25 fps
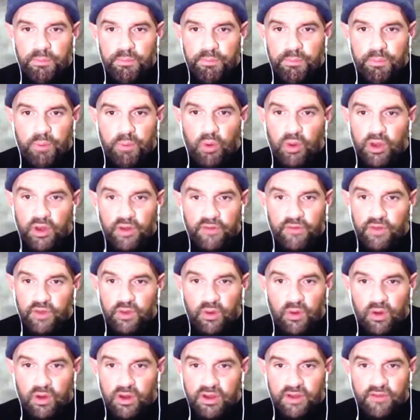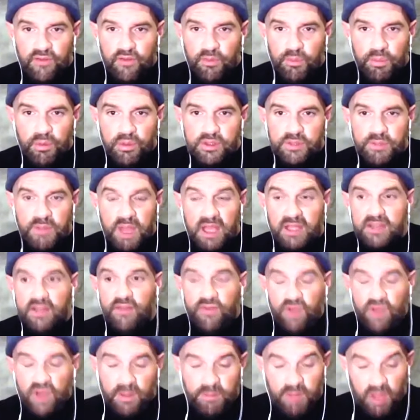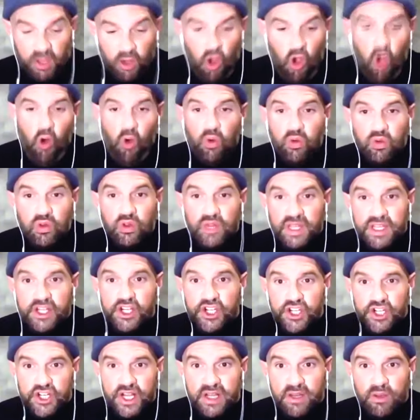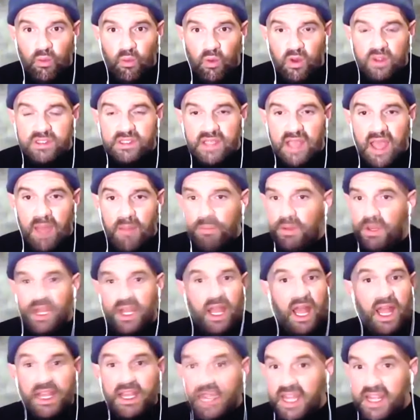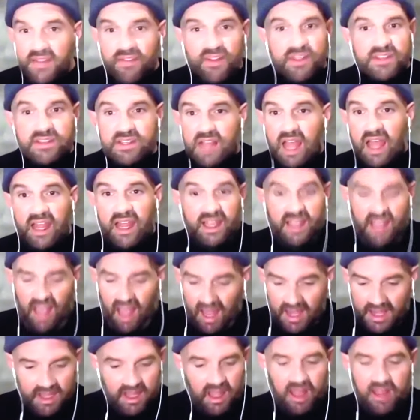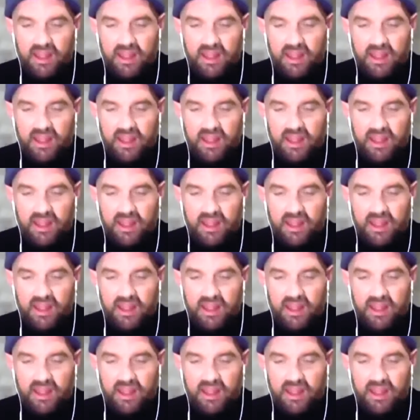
point of view or a different perspective and i'm like holy shit what's happening i need this i got it uh,